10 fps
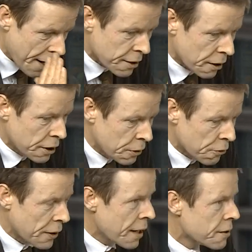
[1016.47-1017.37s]
end of
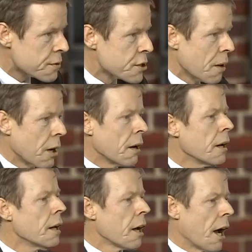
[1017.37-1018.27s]
Q3, end of summer
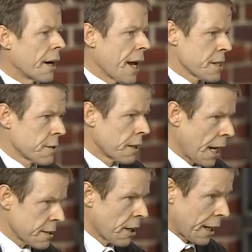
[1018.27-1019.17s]
uh, gas,
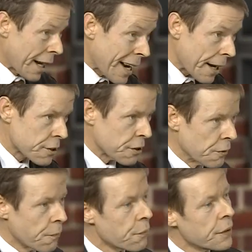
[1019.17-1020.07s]
gas line connection.